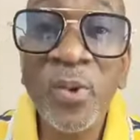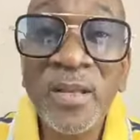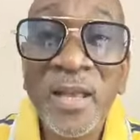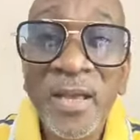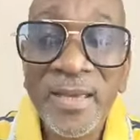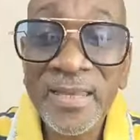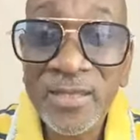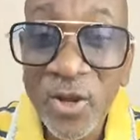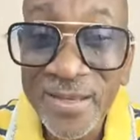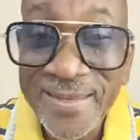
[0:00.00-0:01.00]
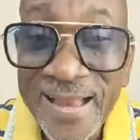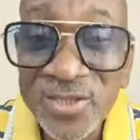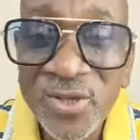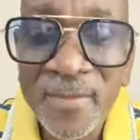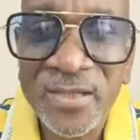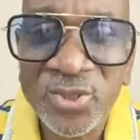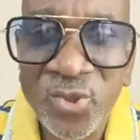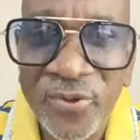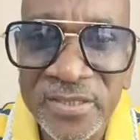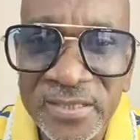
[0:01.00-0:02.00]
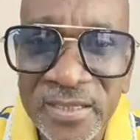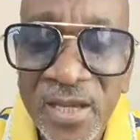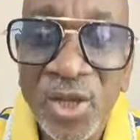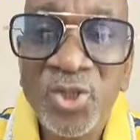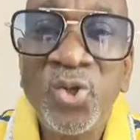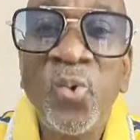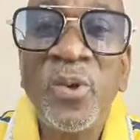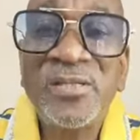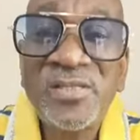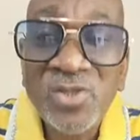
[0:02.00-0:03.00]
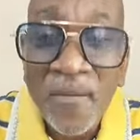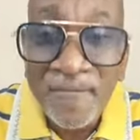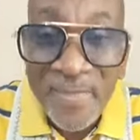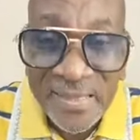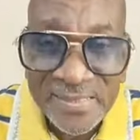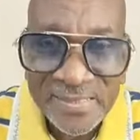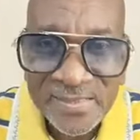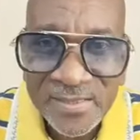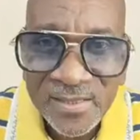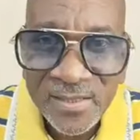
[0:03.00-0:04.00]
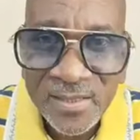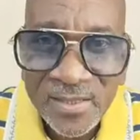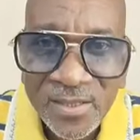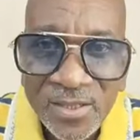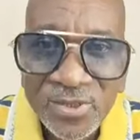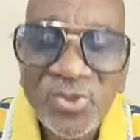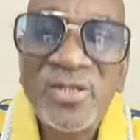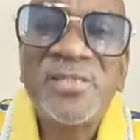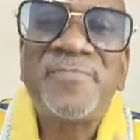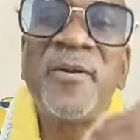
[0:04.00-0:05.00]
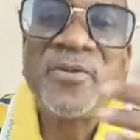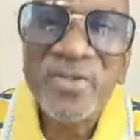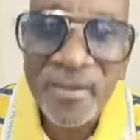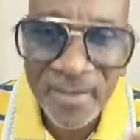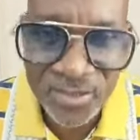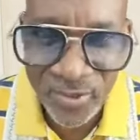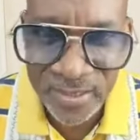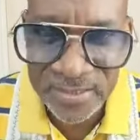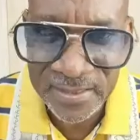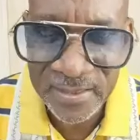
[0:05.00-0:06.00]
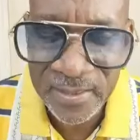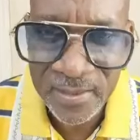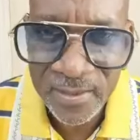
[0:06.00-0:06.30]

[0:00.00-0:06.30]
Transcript: you will, in your natural maturity, you will submit to the spiritual maturity.